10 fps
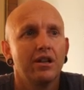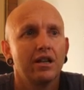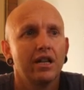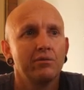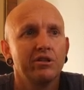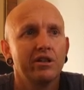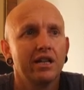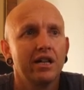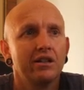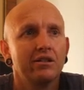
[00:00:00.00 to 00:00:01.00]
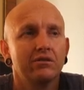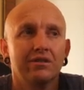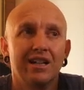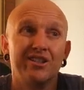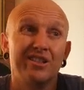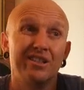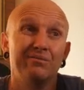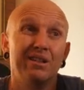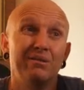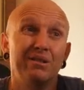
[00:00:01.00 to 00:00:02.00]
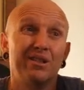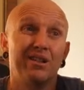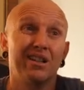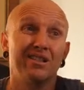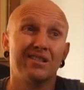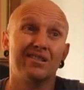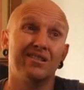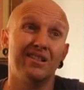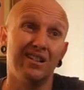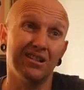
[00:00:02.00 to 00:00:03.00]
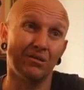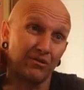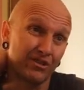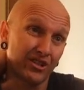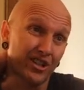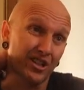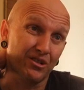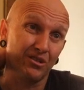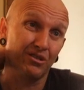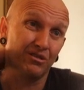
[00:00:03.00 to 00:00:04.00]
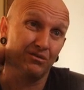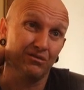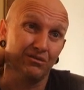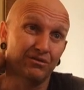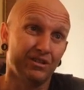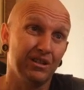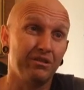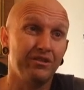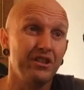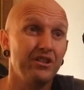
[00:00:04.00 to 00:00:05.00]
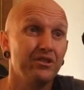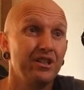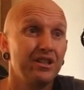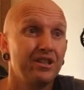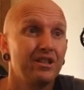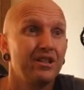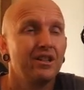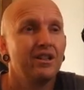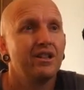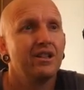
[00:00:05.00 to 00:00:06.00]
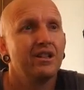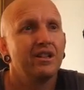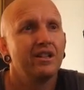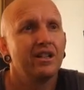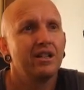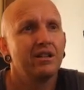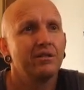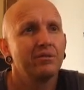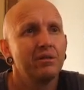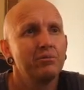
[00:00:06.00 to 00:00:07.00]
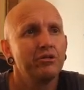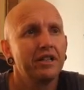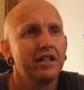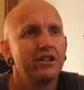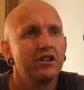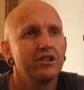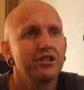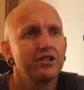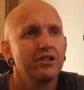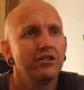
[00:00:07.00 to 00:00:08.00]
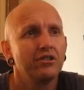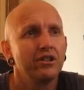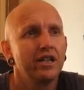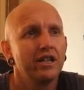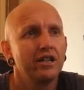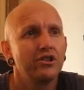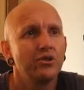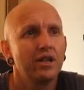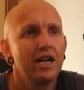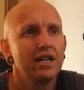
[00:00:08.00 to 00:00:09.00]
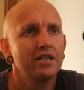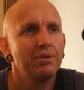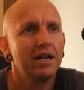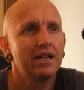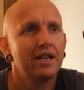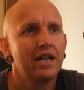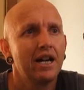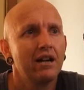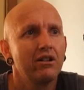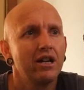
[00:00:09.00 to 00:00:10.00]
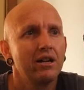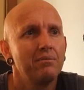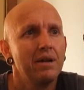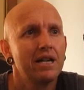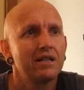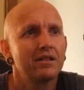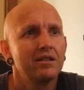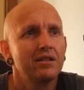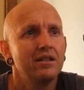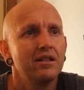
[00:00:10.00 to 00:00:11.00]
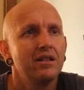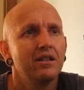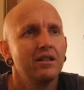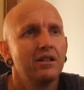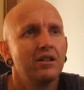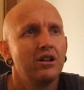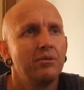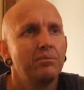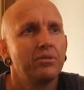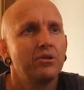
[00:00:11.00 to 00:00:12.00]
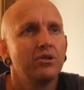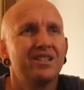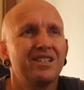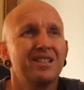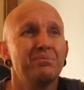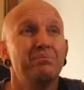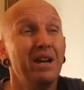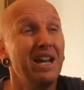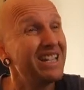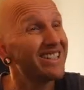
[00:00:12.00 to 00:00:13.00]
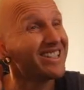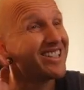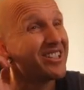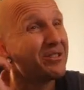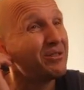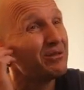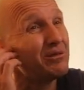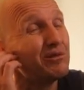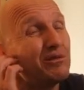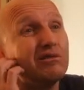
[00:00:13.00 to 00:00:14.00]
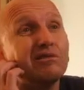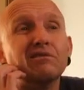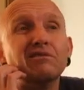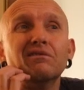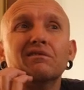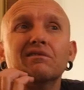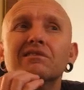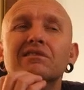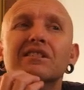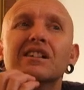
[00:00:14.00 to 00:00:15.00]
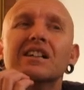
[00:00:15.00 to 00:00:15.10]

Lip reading: Kemba Gillard. Oh, actually, maybe the Tigers are with a chance. A couple of injuries. Kemba Gillard, Hodgson, Greg, Sean Lane is back, Cartwright, Madison, Hopgood to the bench. Ooh.